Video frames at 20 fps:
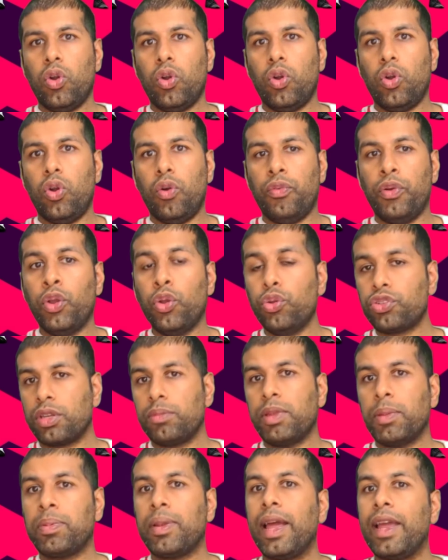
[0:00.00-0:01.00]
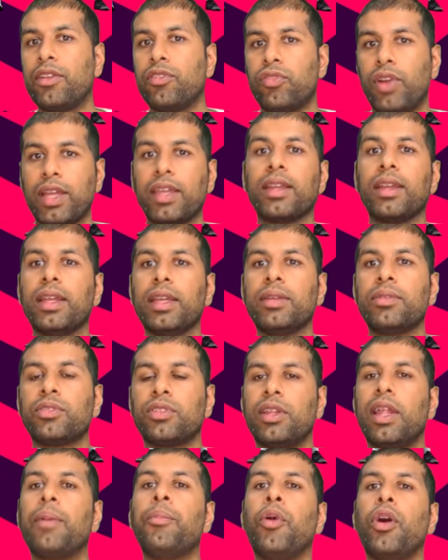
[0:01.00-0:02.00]
of who's going to be playing regularly.
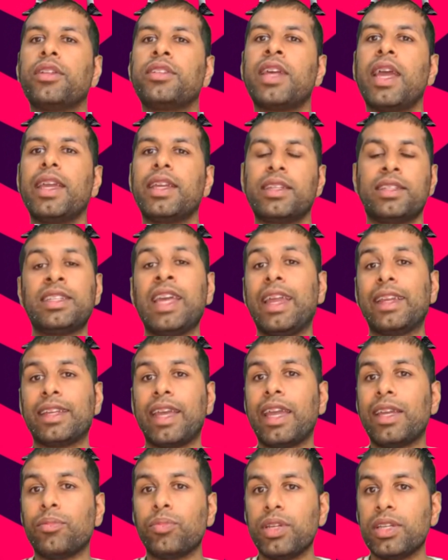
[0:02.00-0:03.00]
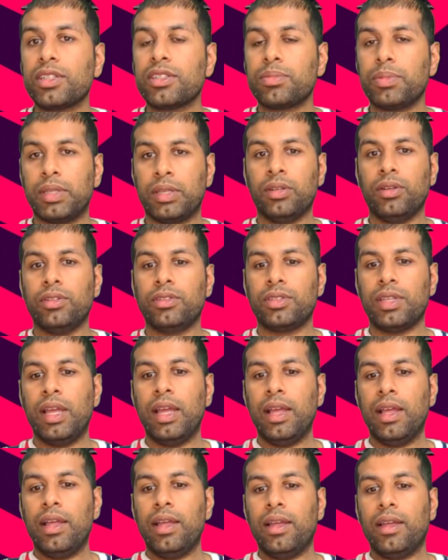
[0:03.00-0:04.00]
So that might take ten game weeks, because
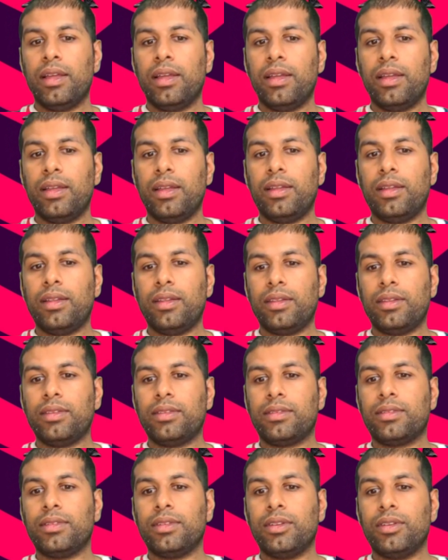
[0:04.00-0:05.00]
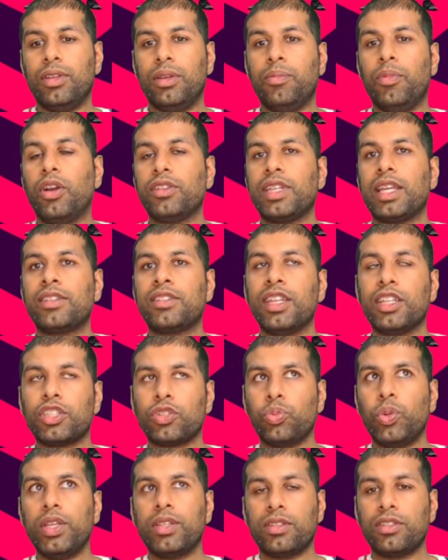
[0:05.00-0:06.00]
it might take six
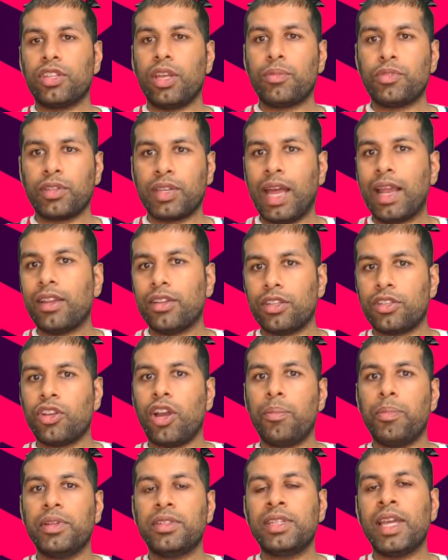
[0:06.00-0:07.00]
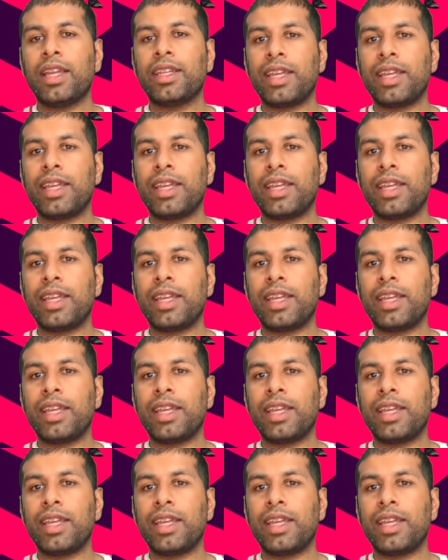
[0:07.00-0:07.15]
weeks in terms of calendar time, but ten